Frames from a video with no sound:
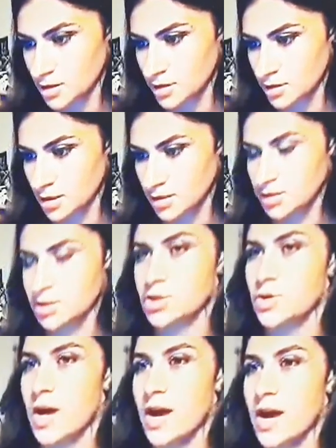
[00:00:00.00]
Yes,
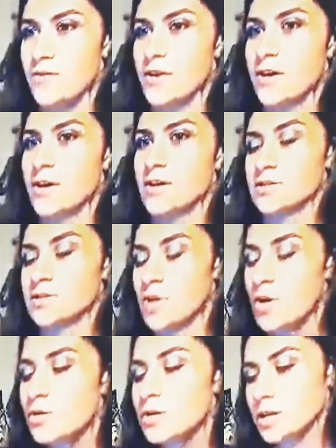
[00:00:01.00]
because you have
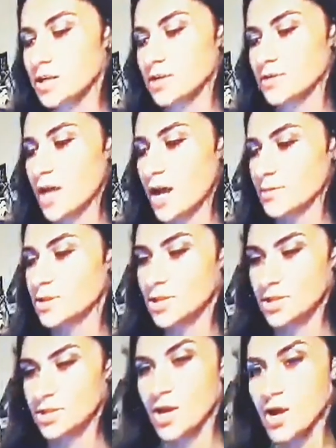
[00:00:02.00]
totally enough time to
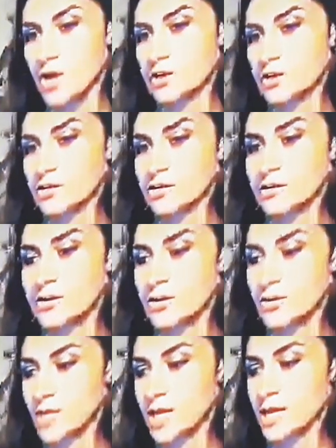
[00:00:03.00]
just,
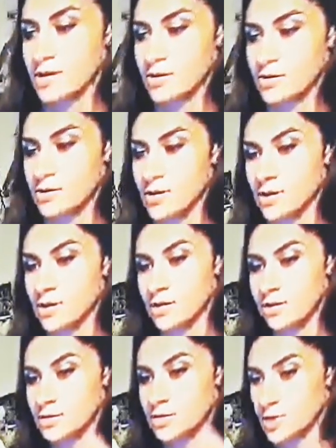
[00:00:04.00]
take your
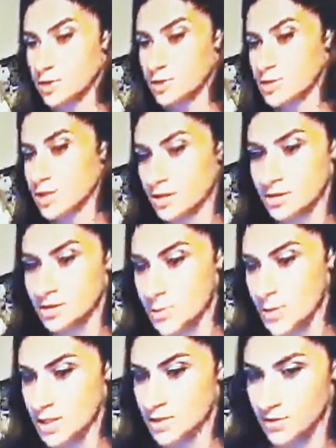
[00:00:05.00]
trip to the
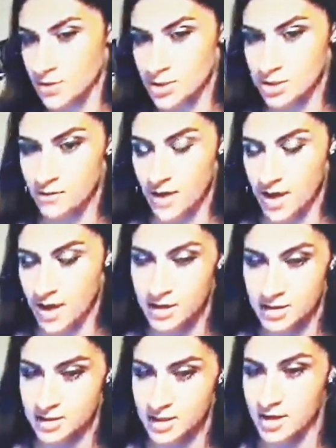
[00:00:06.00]
space version of
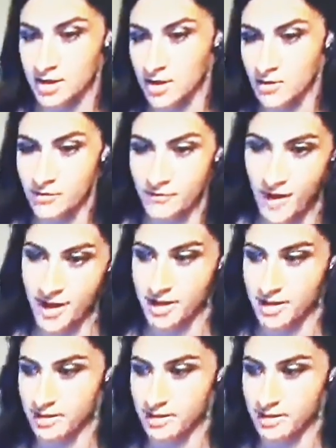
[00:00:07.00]
Vegas and go find